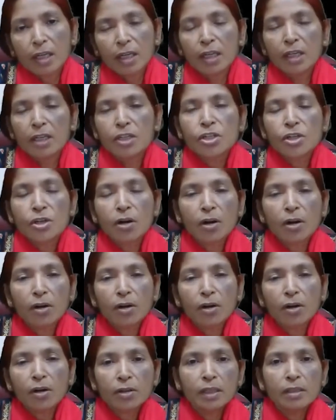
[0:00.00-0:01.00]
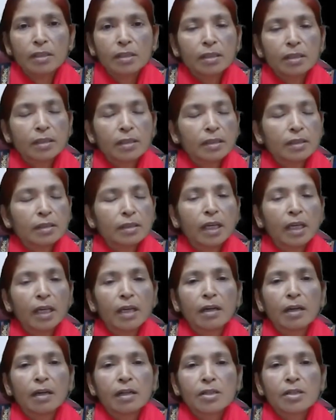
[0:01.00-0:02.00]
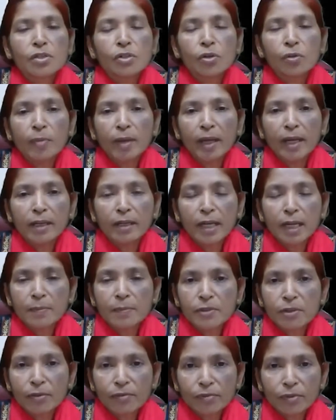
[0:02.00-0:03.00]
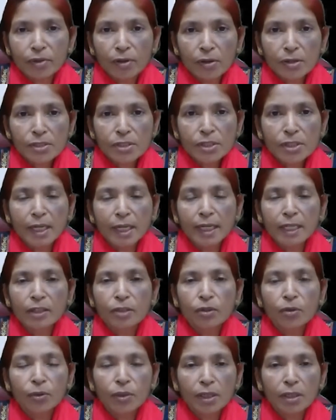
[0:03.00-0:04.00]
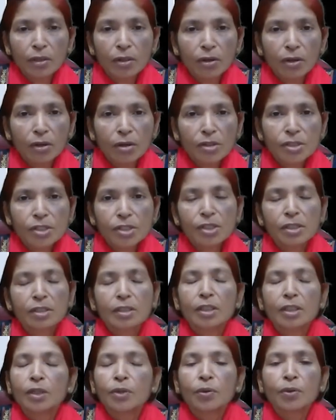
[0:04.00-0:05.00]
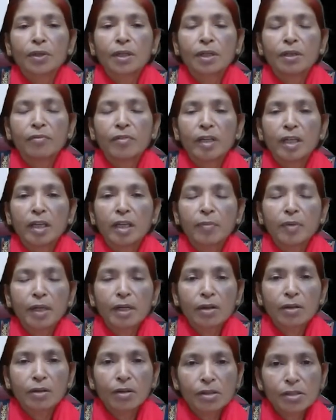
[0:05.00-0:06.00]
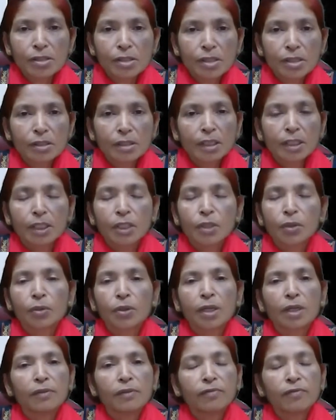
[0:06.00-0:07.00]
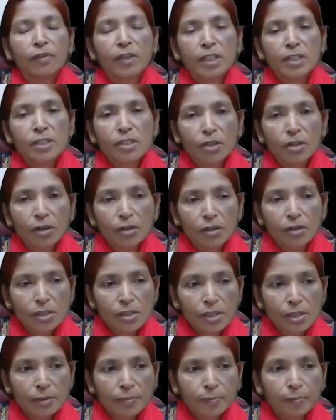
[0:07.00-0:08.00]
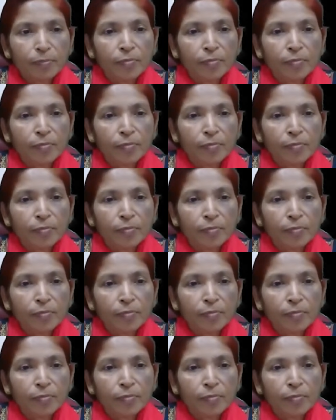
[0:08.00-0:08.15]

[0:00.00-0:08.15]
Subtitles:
In short run, there are so many types of cost like total cost, total variable cost, total fixed cost.